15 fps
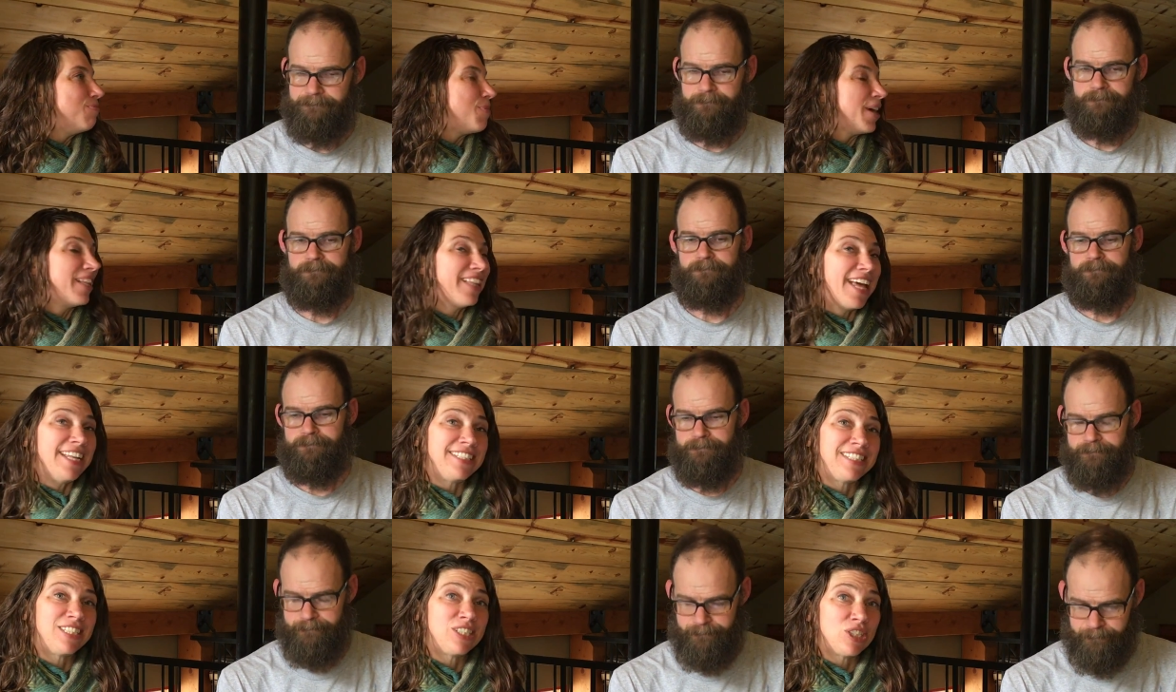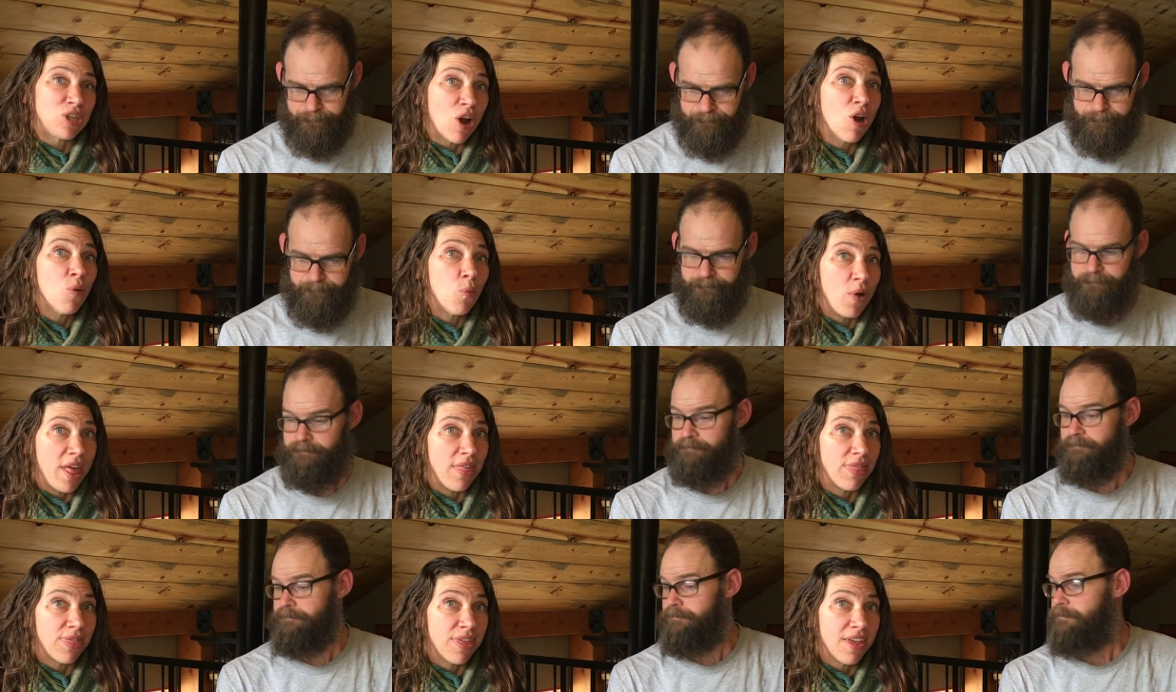Speaker 1: But let's start
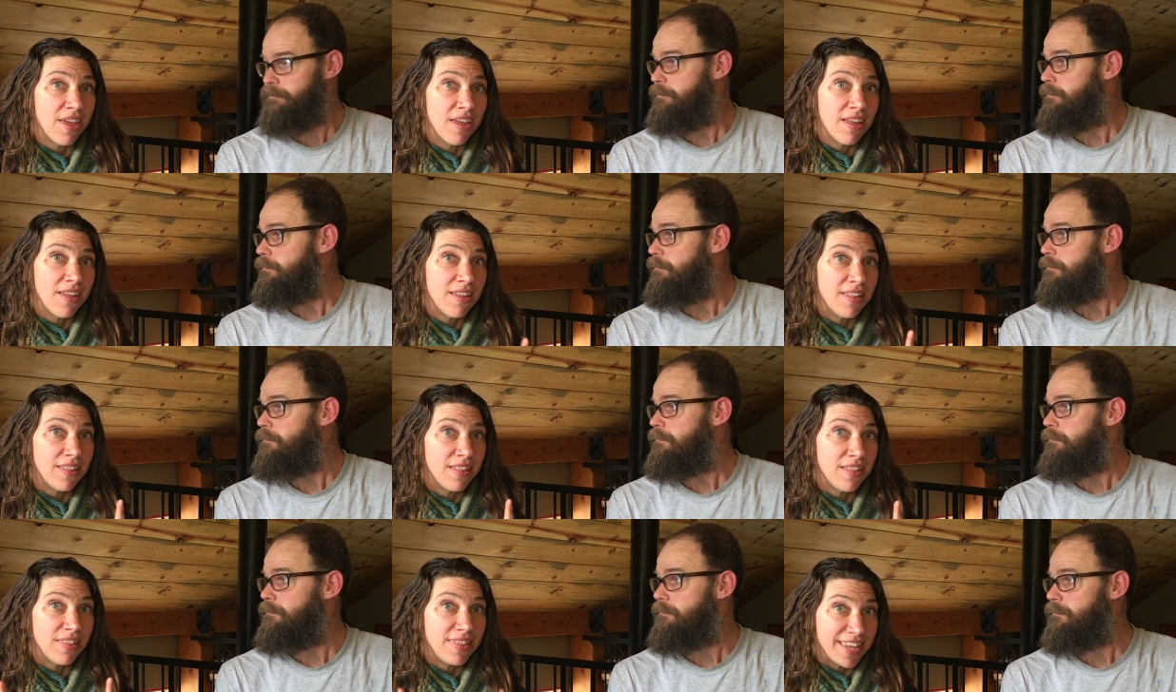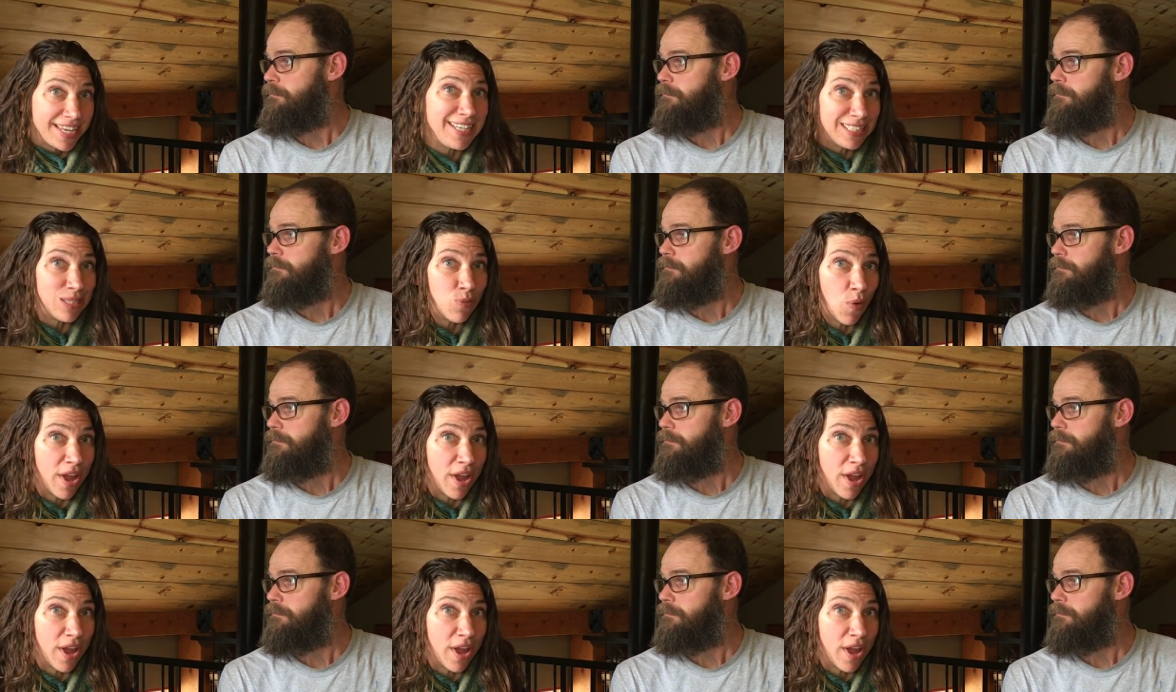with the easy